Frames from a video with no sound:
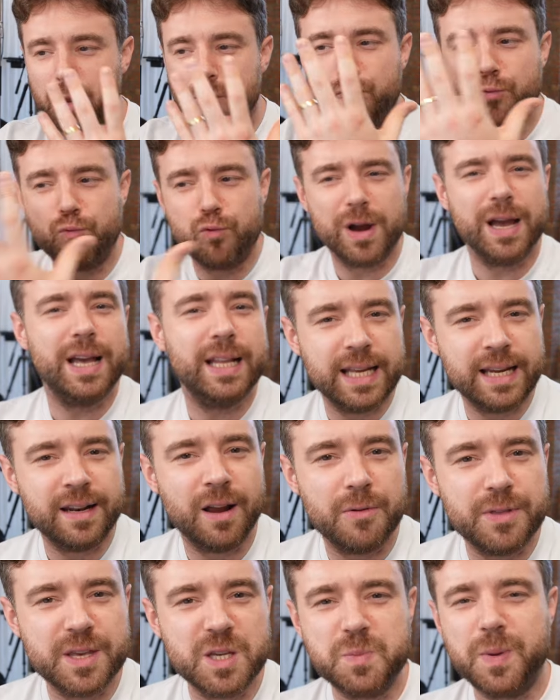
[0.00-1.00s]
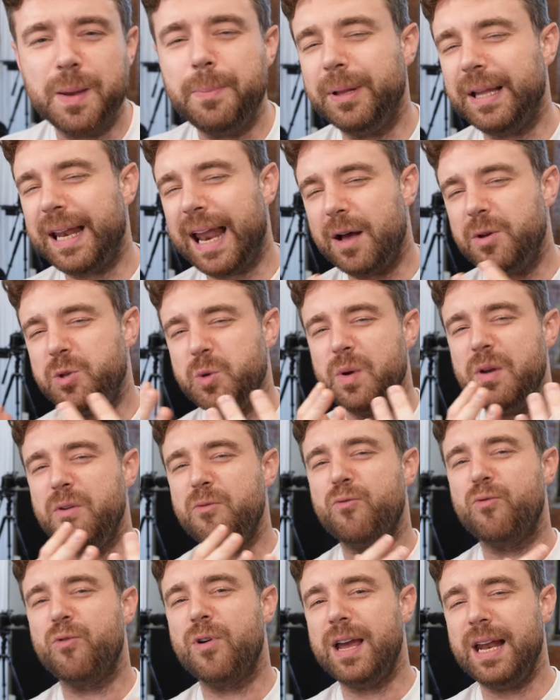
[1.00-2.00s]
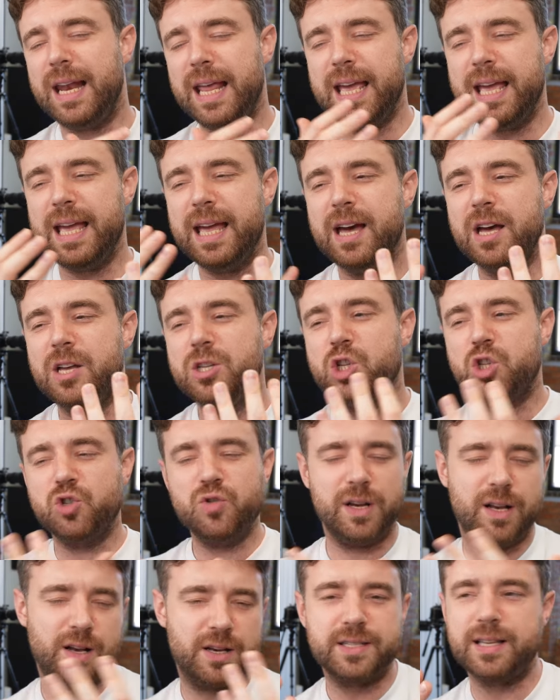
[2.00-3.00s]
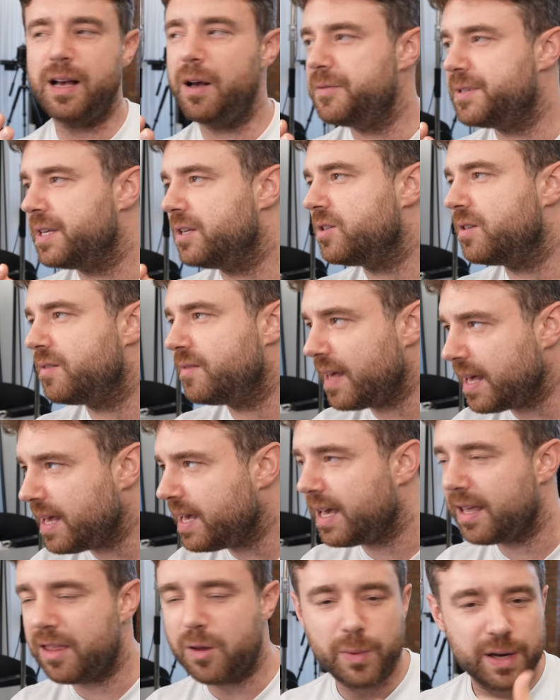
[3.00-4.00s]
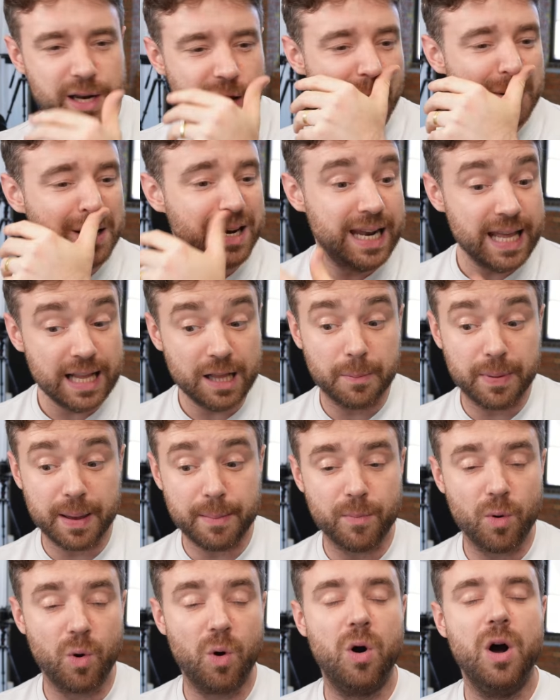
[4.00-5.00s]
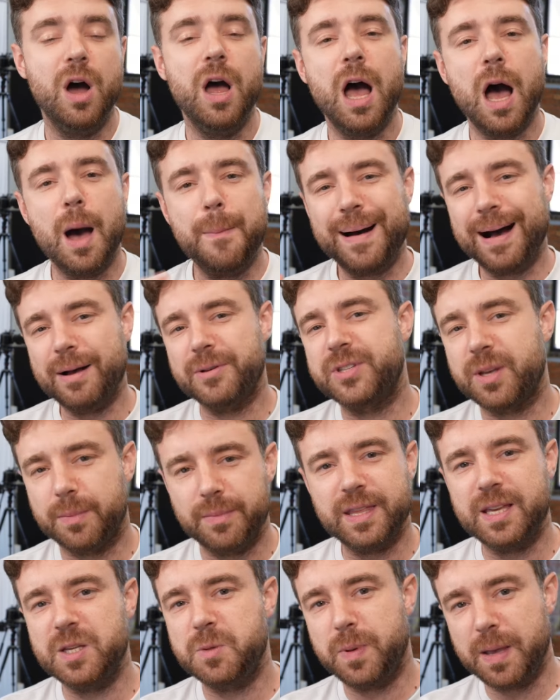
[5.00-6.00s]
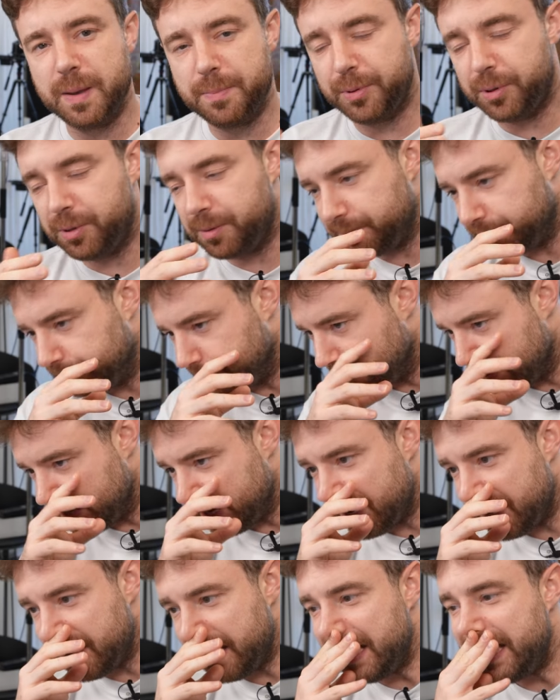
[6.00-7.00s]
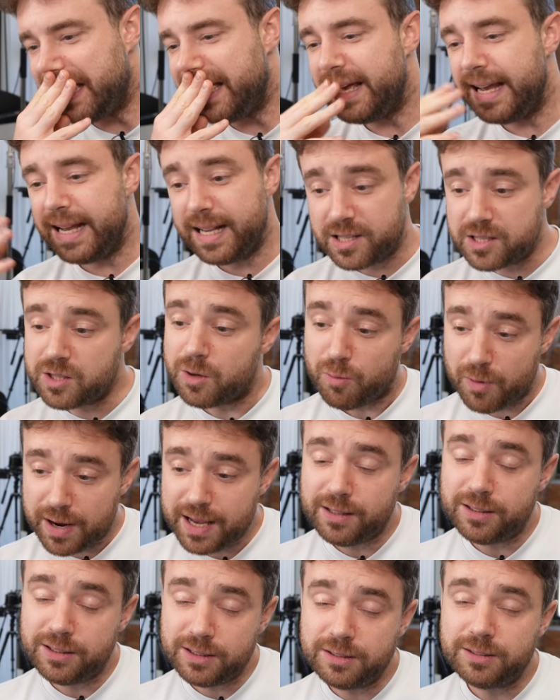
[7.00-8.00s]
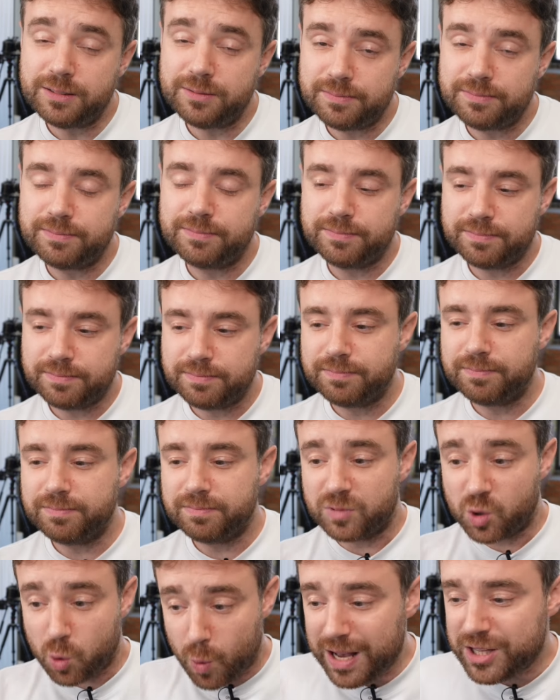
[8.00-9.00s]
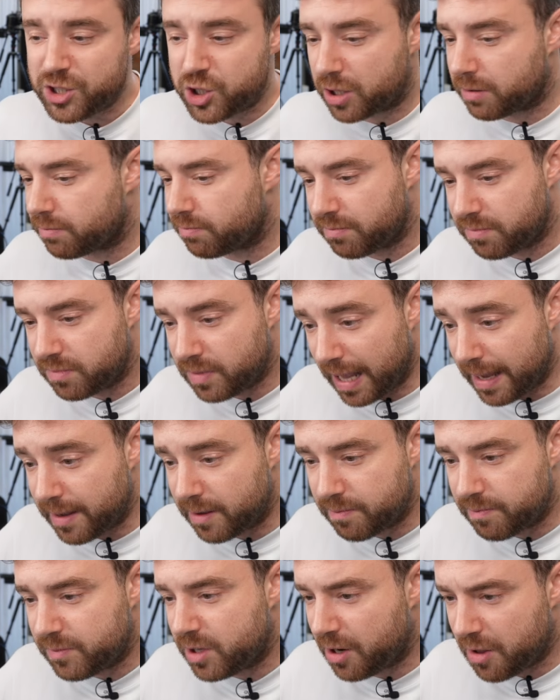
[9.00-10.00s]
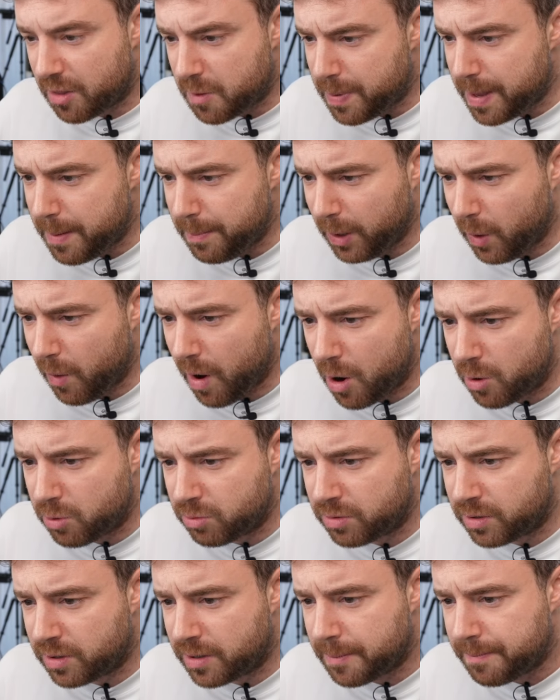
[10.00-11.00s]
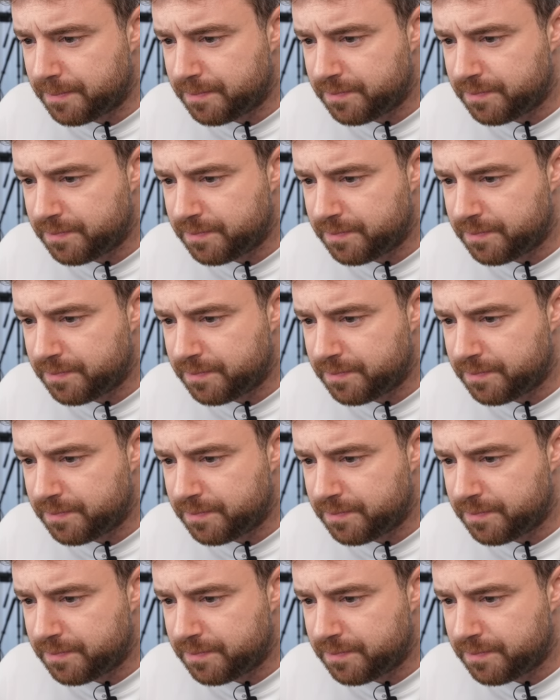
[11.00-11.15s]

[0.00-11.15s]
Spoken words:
we really know these people? And how do we really just trick ourselves into thinking that we know a little bit more about some of these people? It's a real question. Like, you know, the people who own...